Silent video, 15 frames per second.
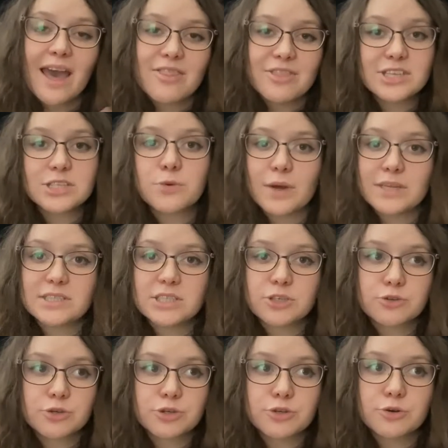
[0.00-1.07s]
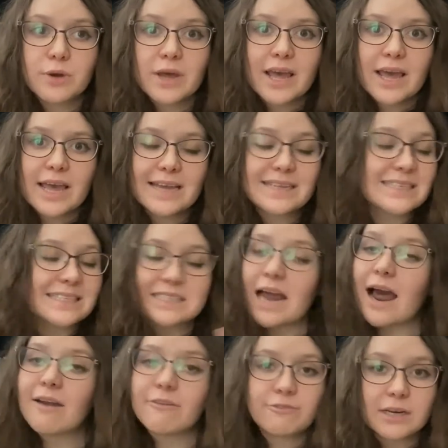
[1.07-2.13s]
This questing crew, it does
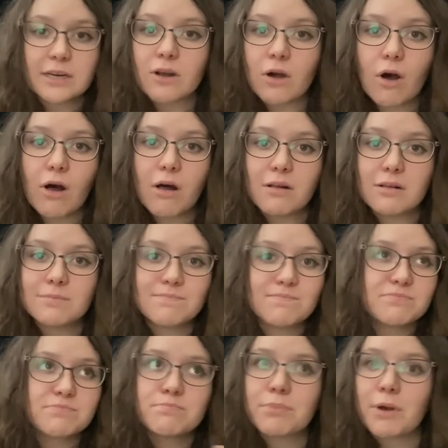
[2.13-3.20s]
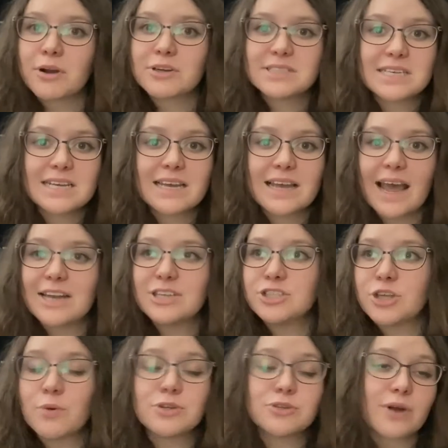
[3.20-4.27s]
not fit at all. Percy and
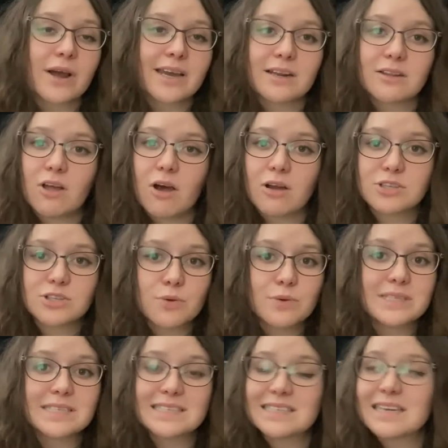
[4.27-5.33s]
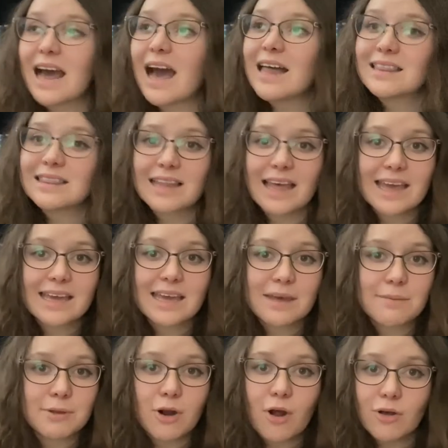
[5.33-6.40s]
Zoe do not get along. Zoe does not like
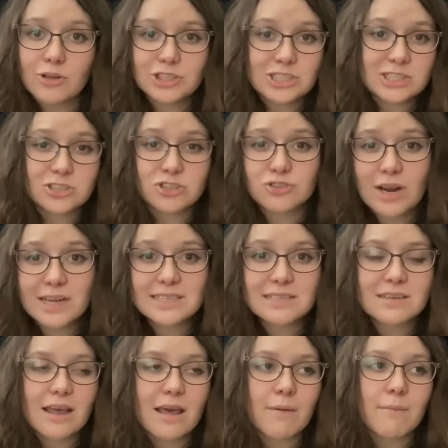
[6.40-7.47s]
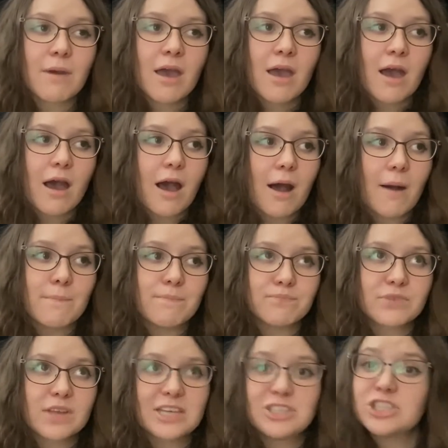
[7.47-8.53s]
him at all. She doesn't trust him.
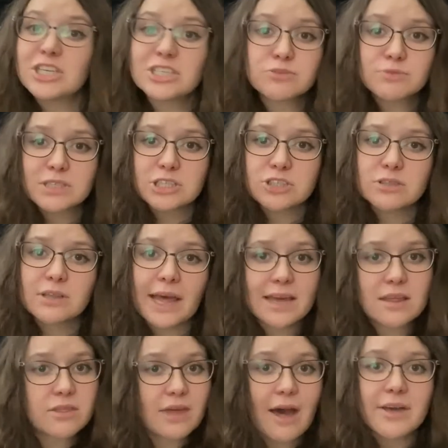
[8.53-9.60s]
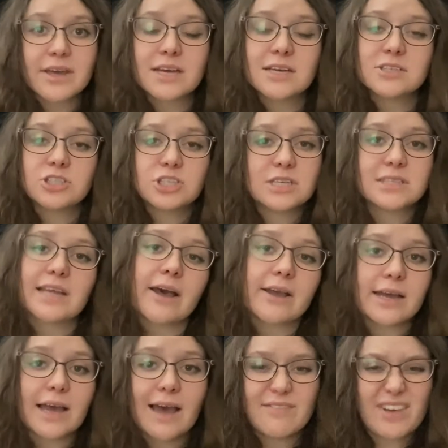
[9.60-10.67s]
And she doesn't really like Thalia. She and
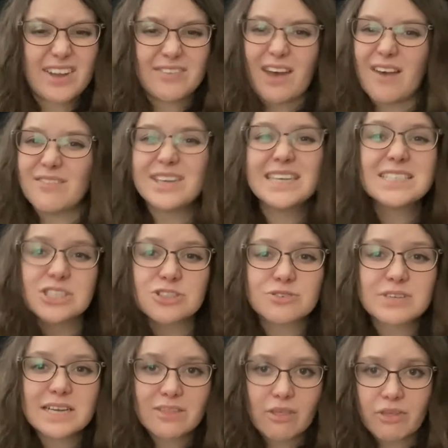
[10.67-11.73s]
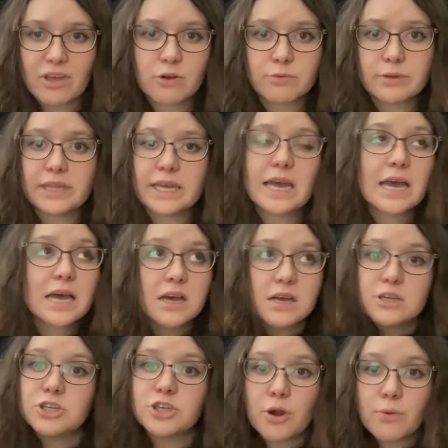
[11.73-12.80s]
Thalia have history that they don't
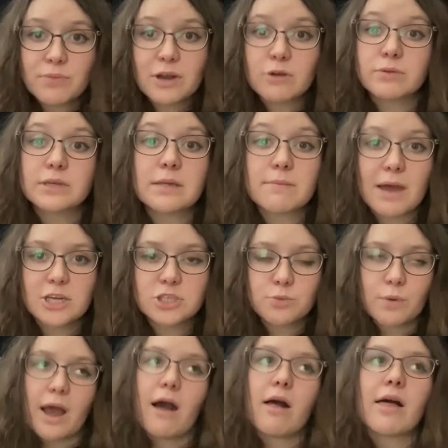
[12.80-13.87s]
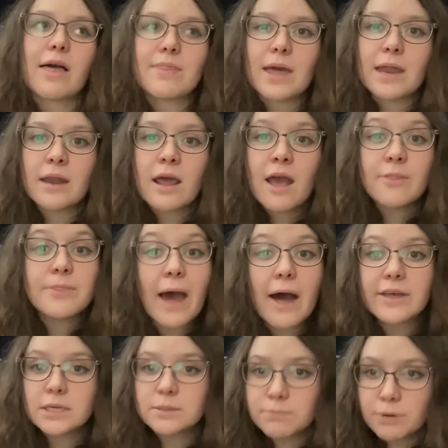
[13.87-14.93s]
really mesh well. And then
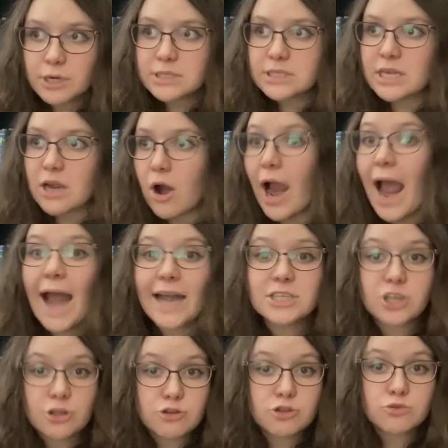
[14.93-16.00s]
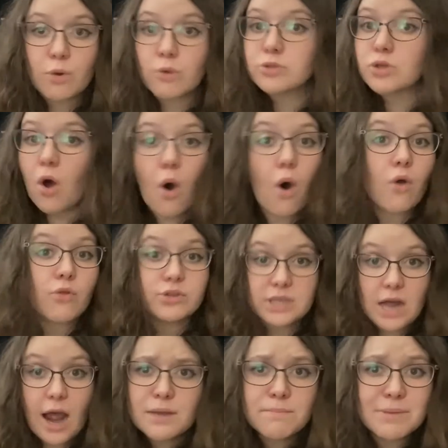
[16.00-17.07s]
Thalia and Percy are at each other's throats all the time.